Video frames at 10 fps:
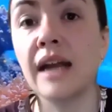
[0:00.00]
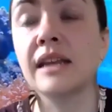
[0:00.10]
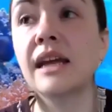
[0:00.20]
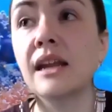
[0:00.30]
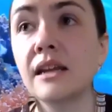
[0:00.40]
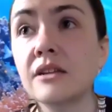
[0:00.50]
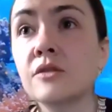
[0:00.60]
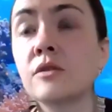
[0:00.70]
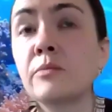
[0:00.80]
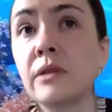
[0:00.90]
and getting
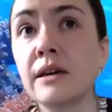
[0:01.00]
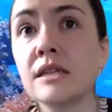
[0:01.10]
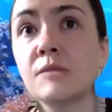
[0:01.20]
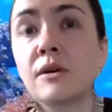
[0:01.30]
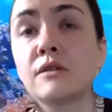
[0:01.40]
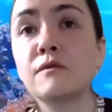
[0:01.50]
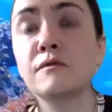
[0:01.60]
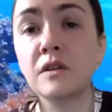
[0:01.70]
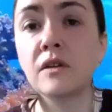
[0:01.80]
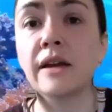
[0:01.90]
into a place where you
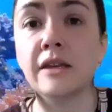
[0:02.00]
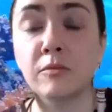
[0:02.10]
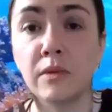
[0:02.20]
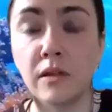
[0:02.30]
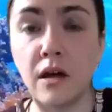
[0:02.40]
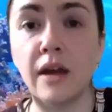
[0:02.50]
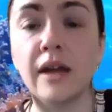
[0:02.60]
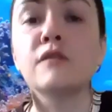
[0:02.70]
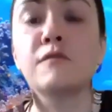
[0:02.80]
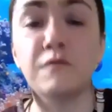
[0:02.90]
feel like you belong
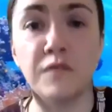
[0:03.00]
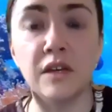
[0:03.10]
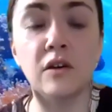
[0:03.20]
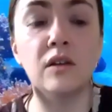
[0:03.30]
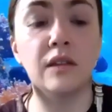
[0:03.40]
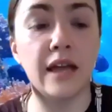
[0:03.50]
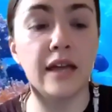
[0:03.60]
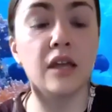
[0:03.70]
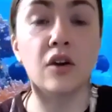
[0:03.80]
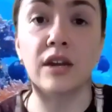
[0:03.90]
and you feel
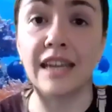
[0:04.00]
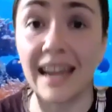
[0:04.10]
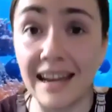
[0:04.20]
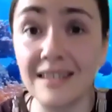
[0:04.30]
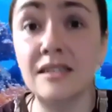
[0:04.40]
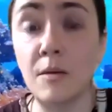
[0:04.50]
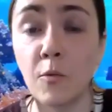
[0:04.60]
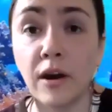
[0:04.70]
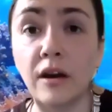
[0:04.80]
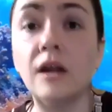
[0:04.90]
like you're getting
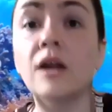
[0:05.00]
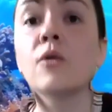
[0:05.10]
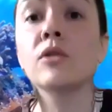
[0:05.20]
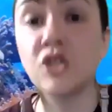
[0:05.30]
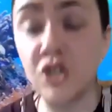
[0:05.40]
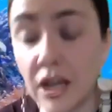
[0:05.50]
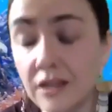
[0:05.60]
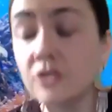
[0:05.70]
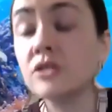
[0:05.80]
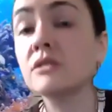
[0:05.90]
somewhere
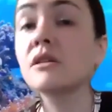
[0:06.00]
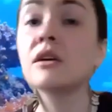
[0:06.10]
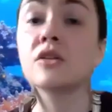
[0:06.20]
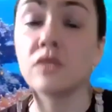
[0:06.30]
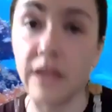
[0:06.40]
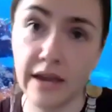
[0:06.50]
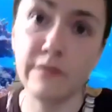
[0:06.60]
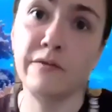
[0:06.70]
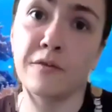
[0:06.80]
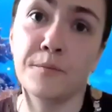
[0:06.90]
changes your
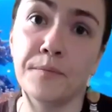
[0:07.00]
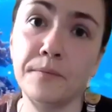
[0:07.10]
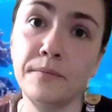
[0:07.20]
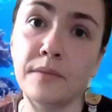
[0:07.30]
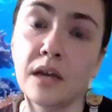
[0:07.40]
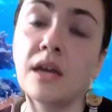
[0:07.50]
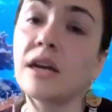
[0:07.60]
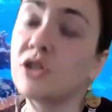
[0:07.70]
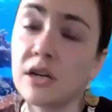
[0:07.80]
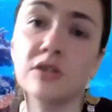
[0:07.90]
life.
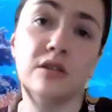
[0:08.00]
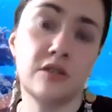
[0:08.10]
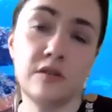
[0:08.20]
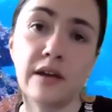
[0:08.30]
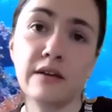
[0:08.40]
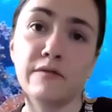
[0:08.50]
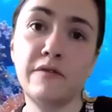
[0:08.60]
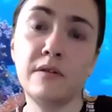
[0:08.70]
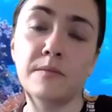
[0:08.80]
It changes your life.